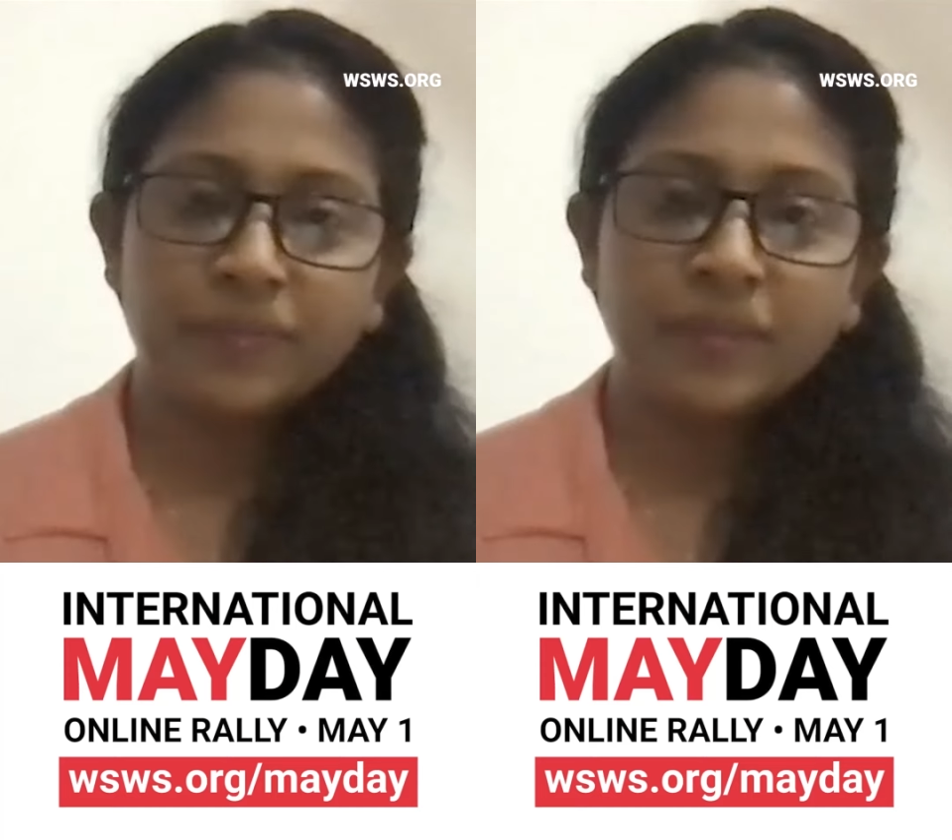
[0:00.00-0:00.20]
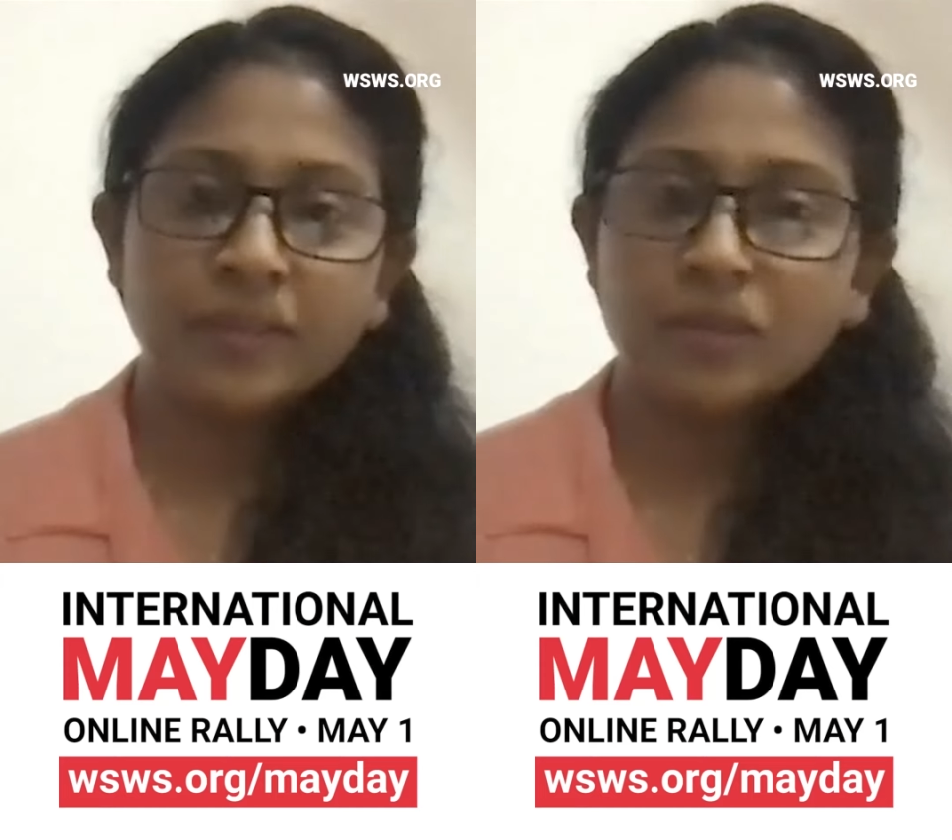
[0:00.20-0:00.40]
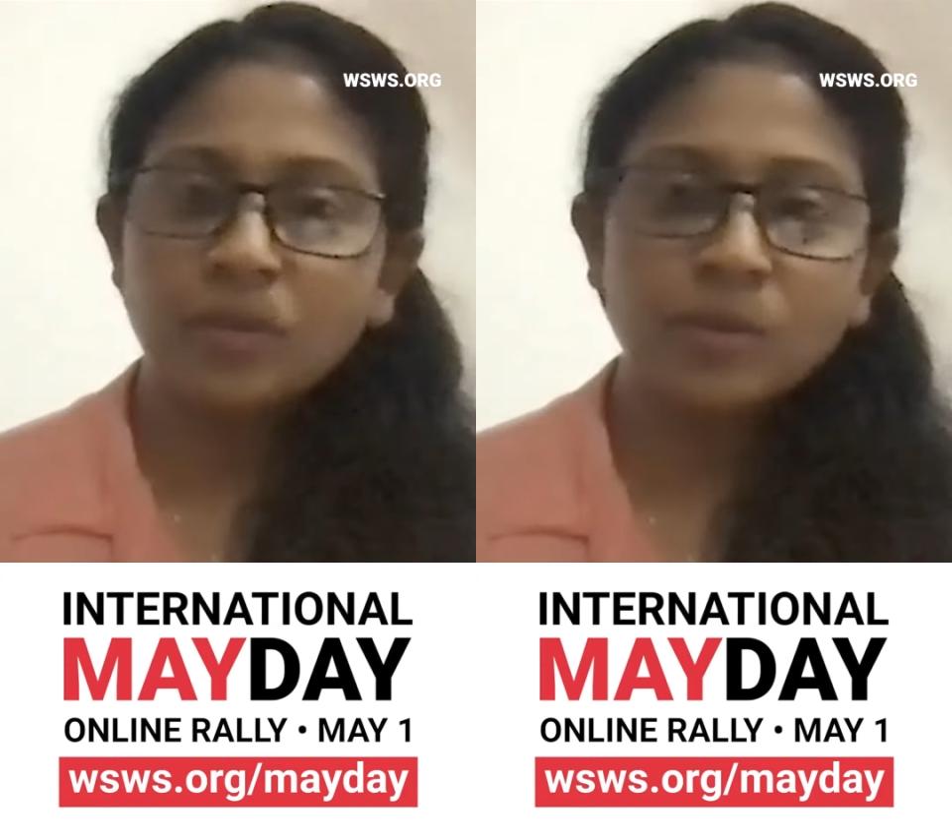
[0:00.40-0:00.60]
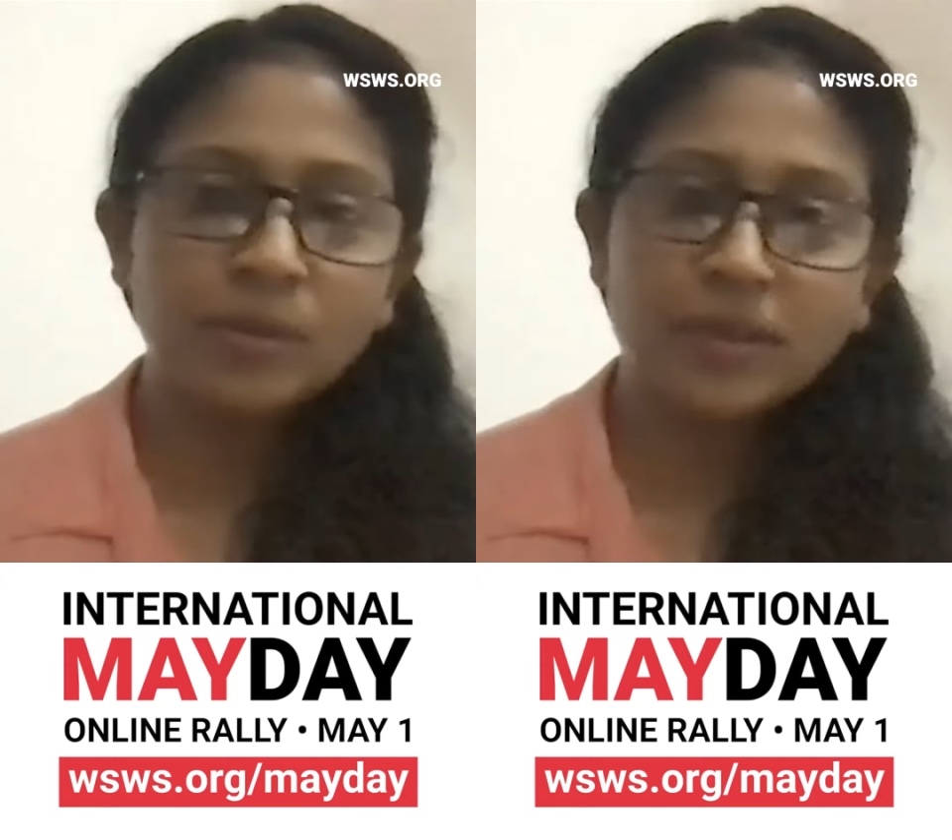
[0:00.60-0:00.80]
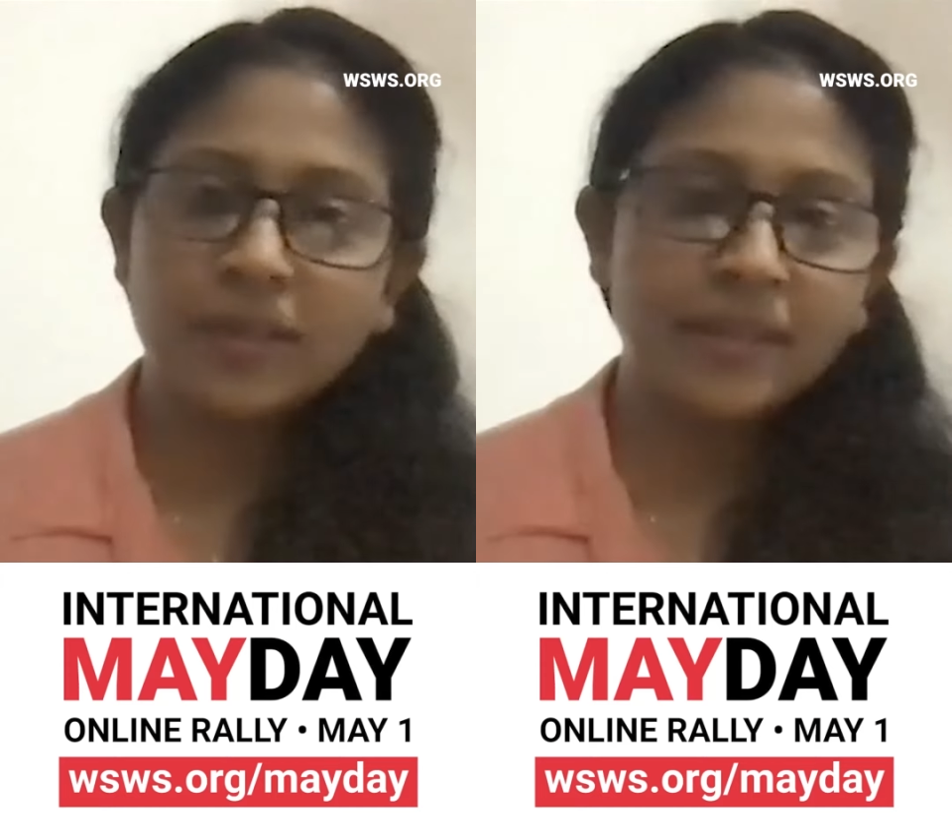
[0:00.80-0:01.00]
There's no
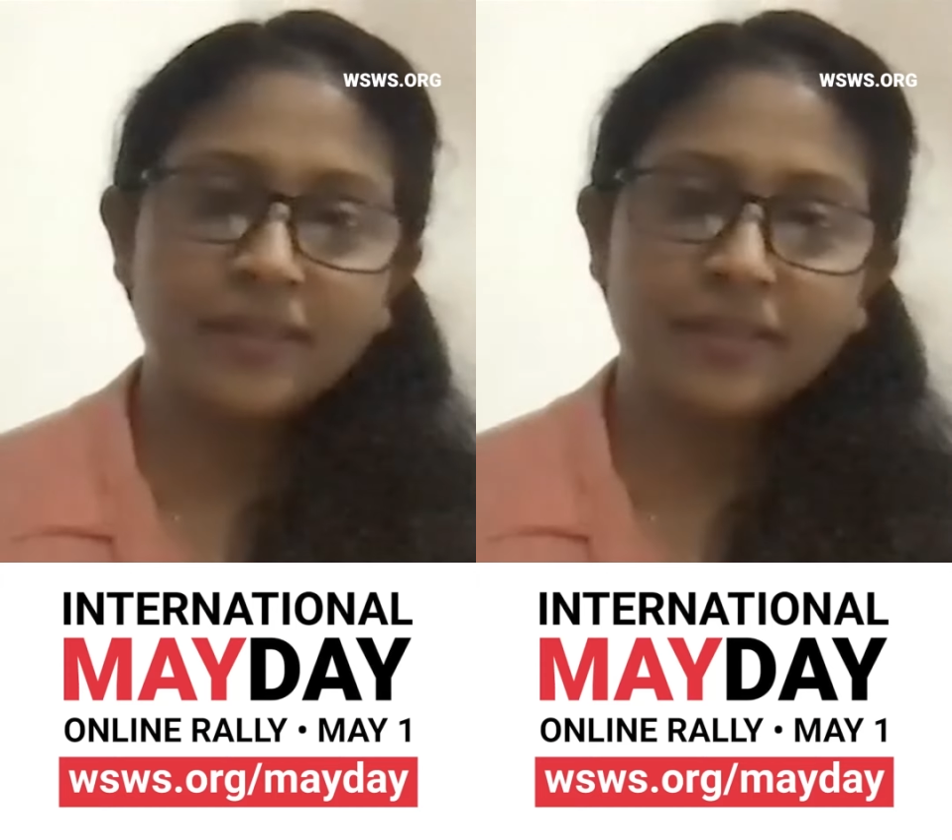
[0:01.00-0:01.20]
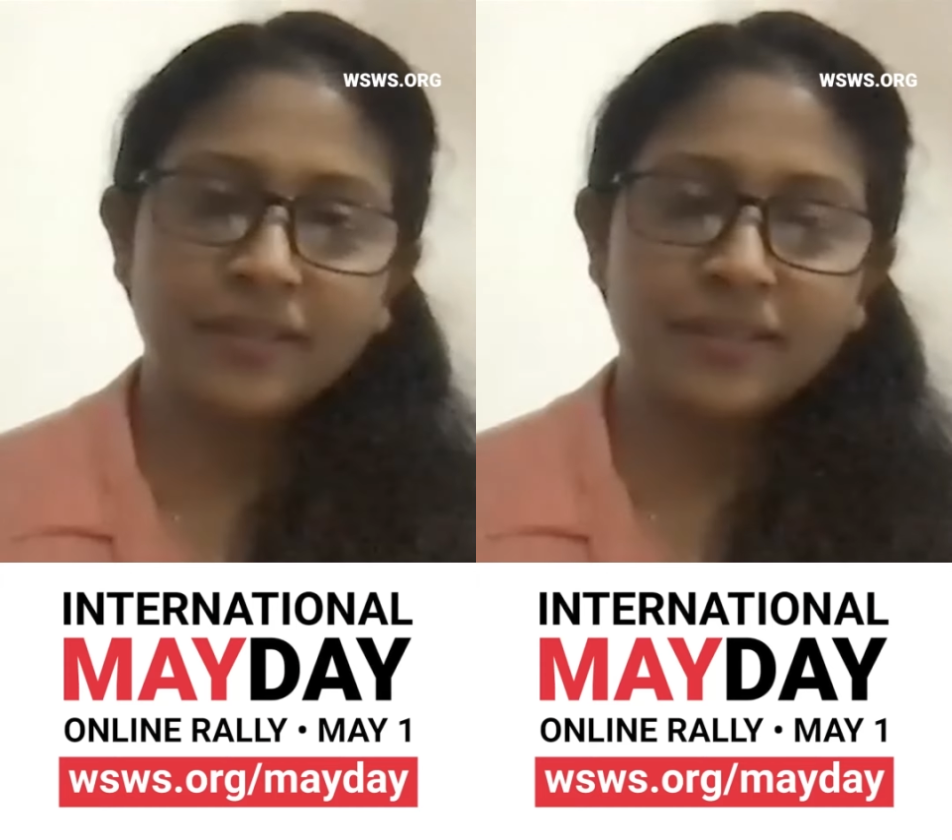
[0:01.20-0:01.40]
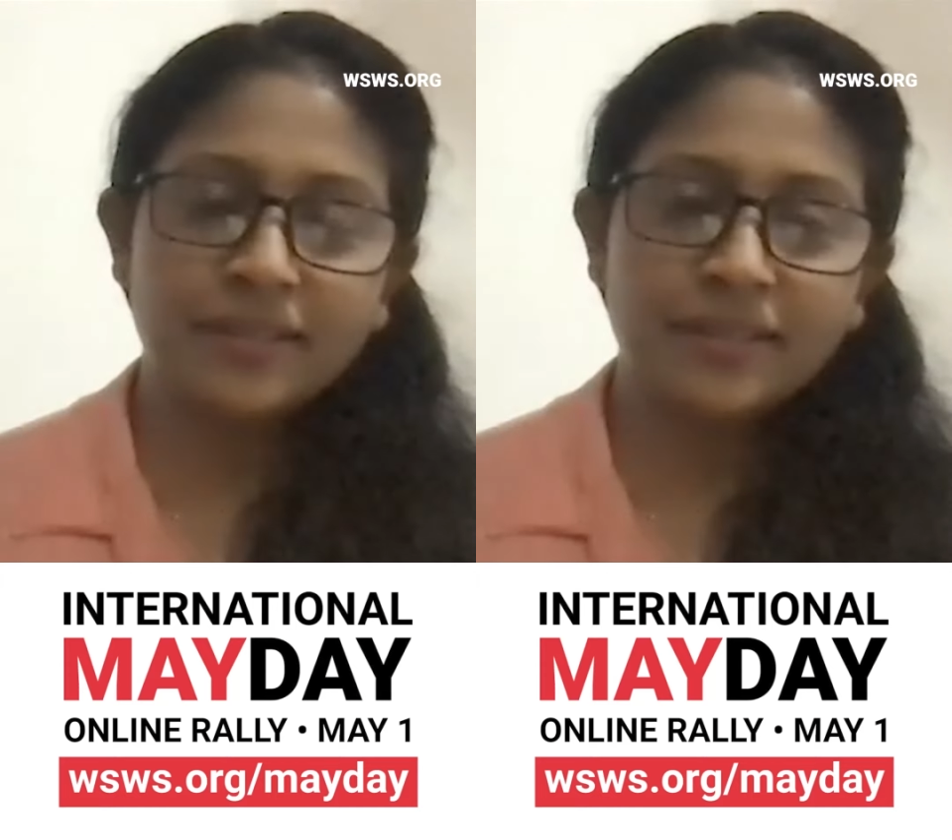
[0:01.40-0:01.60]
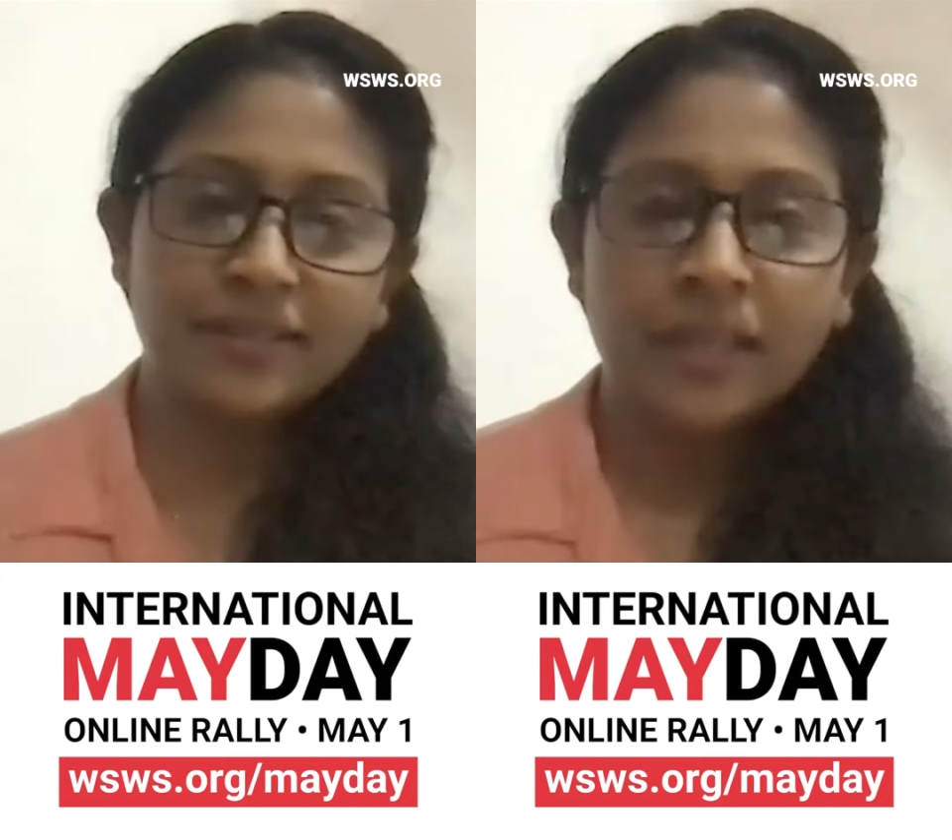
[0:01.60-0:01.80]
online sessions.